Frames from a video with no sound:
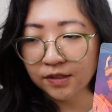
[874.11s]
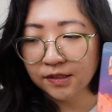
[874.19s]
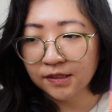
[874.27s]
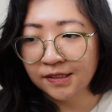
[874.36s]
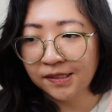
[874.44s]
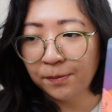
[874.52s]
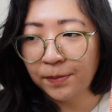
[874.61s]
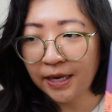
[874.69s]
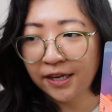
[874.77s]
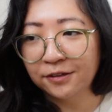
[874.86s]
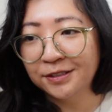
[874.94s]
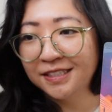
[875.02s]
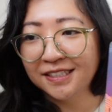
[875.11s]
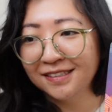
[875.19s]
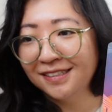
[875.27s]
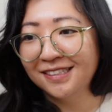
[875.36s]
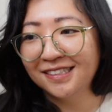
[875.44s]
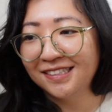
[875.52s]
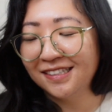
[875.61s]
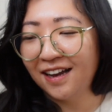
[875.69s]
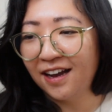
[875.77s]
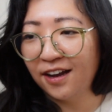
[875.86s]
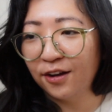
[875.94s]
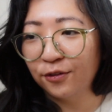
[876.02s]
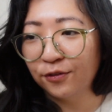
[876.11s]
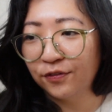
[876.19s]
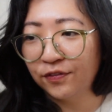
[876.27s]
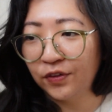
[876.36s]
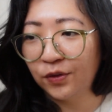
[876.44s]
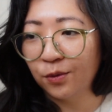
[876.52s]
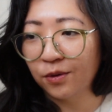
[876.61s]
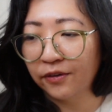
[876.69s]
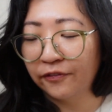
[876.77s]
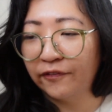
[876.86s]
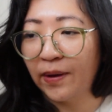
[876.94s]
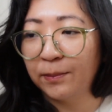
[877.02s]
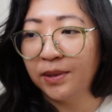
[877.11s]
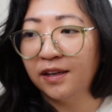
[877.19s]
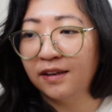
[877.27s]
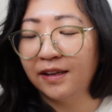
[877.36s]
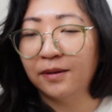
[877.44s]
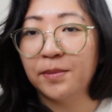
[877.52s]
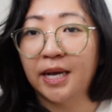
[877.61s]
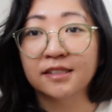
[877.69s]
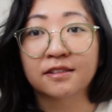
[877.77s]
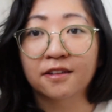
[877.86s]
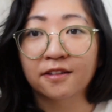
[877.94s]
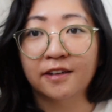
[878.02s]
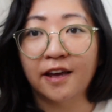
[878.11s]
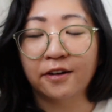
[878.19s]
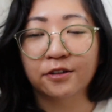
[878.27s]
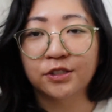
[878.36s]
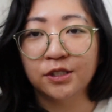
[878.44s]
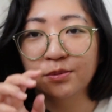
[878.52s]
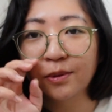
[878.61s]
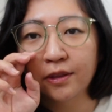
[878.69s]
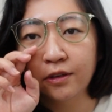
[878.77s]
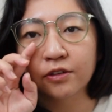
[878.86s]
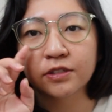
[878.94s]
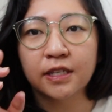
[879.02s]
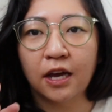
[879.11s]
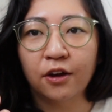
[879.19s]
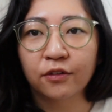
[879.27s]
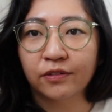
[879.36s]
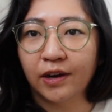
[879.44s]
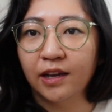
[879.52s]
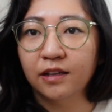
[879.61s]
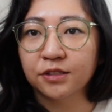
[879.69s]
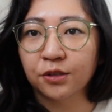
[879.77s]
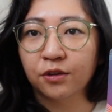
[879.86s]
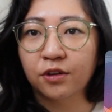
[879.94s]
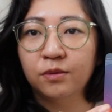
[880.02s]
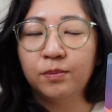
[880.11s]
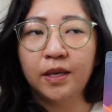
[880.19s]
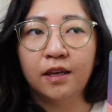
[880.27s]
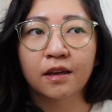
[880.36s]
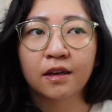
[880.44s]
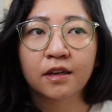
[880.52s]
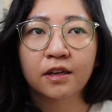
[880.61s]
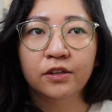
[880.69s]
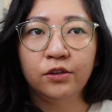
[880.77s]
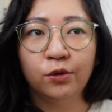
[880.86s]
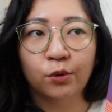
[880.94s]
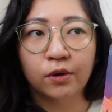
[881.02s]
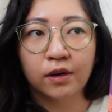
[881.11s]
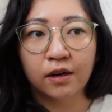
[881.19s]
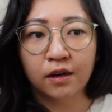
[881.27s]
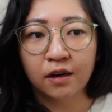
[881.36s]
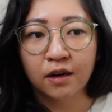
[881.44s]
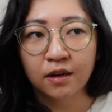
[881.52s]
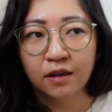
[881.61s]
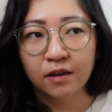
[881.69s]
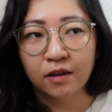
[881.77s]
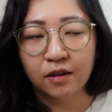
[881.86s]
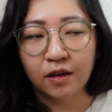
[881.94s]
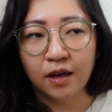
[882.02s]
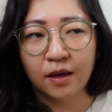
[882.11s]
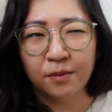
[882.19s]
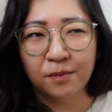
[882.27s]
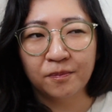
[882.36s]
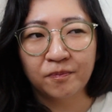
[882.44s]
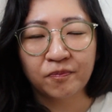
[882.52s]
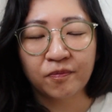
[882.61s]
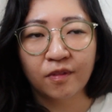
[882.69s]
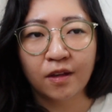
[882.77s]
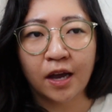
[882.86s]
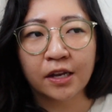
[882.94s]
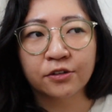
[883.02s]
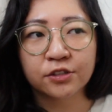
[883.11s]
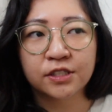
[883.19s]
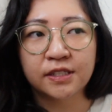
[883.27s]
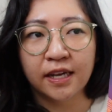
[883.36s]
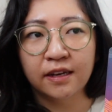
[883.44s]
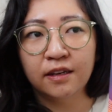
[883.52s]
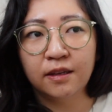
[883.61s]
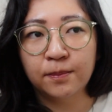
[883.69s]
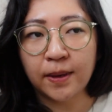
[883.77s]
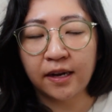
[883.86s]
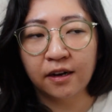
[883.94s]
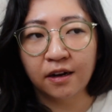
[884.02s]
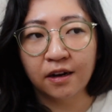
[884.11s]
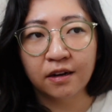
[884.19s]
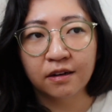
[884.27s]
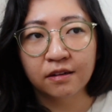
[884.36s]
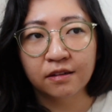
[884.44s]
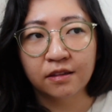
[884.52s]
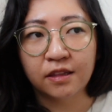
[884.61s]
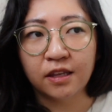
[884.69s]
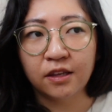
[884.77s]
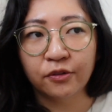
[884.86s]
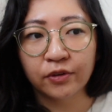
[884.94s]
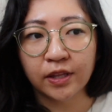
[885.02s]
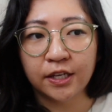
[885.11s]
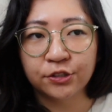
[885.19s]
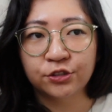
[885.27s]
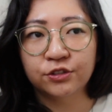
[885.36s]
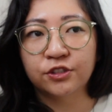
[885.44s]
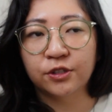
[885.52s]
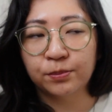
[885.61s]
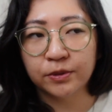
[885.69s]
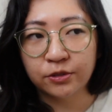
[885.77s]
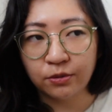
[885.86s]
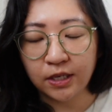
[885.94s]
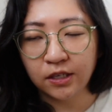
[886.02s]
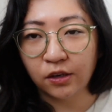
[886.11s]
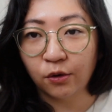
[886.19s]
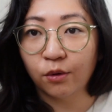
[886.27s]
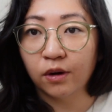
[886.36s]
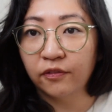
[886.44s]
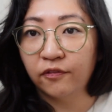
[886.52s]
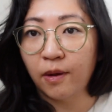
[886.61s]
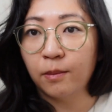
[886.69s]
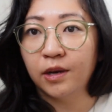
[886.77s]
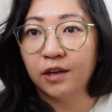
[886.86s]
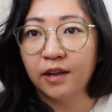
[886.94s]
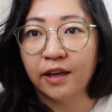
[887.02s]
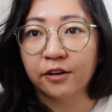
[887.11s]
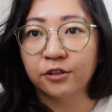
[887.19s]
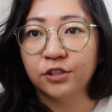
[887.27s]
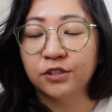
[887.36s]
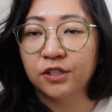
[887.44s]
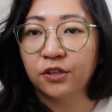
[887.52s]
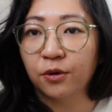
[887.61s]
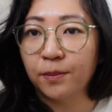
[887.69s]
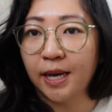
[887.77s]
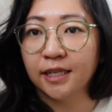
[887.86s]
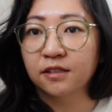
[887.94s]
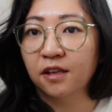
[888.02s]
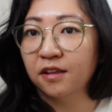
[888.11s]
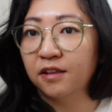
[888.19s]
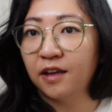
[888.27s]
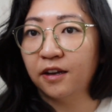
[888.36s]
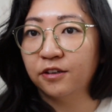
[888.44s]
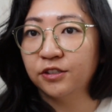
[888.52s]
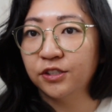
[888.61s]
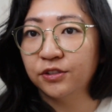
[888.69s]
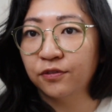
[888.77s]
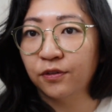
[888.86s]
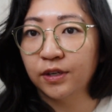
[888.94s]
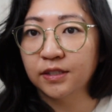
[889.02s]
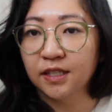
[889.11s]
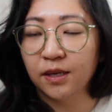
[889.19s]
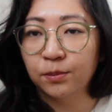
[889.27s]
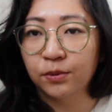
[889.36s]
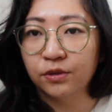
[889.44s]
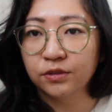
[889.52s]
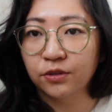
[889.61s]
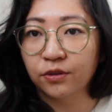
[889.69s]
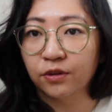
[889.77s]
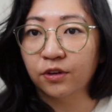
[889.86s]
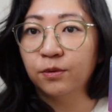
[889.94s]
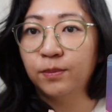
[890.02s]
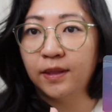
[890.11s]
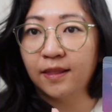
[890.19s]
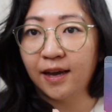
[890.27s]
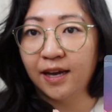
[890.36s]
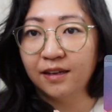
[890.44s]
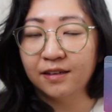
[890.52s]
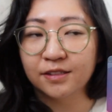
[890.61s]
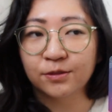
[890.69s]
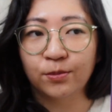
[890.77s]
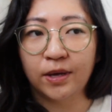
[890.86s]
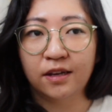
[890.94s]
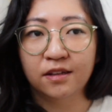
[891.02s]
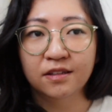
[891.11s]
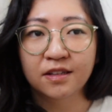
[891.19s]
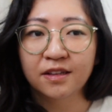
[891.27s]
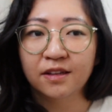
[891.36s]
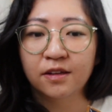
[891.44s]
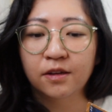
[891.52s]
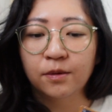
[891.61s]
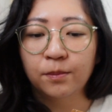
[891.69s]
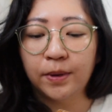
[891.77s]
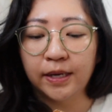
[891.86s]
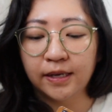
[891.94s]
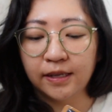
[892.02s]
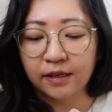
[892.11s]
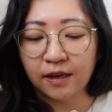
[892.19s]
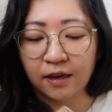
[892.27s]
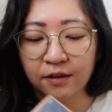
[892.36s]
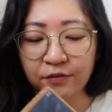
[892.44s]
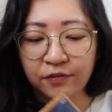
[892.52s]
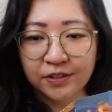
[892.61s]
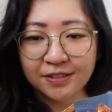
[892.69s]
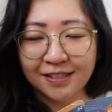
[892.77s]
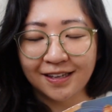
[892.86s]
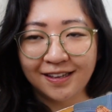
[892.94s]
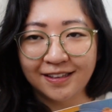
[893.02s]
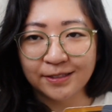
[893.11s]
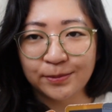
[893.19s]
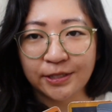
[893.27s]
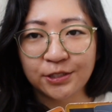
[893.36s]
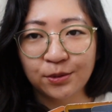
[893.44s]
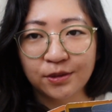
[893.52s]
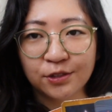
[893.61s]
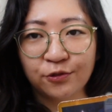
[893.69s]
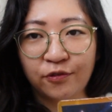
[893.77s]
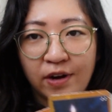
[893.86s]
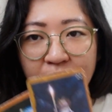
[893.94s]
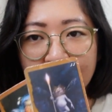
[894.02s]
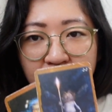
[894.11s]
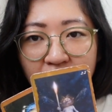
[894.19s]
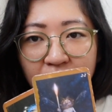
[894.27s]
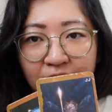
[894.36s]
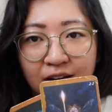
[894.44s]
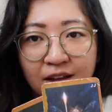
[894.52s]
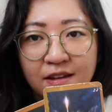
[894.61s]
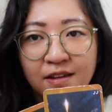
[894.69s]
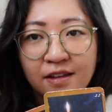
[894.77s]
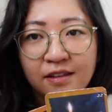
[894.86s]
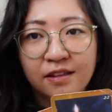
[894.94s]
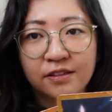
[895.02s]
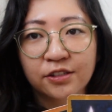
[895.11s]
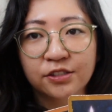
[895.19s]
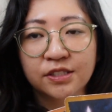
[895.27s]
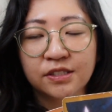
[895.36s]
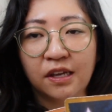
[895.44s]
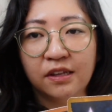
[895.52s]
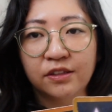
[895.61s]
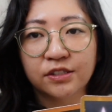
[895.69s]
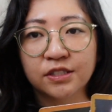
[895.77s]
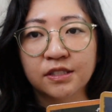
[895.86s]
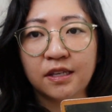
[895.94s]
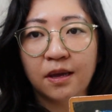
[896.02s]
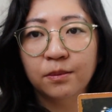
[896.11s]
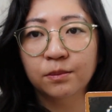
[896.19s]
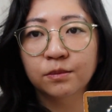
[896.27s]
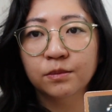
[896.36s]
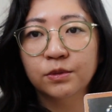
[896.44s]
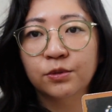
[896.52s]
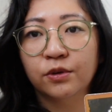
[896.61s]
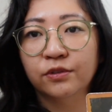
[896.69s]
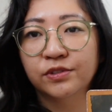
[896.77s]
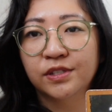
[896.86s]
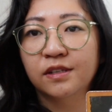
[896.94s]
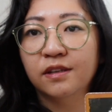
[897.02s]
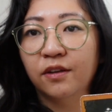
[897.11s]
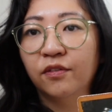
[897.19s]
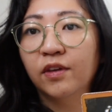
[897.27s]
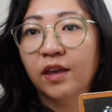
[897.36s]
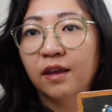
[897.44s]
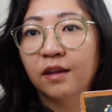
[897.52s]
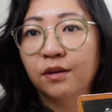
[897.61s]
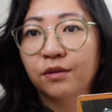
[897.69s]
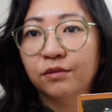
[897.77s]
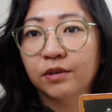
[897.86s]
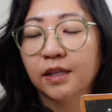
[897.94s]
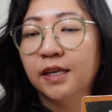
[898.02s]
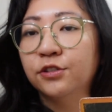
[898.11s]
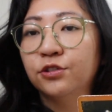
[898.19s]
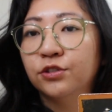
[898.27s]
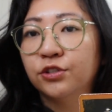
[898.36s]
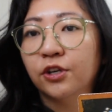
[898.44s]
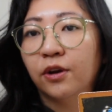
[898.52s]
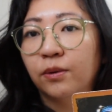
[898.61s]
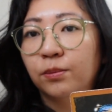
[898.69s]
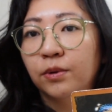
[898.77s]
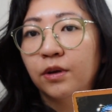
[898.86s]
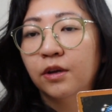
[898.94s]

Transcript: symbiosis of your feminine and masculine energies within yourself, right? So it could be your understanding better the relationship between your feminine energies and your masculine energies, for example. So there could be that as well. But it kind of feels like, especially with this Friends card, that there's some sort of significant relationship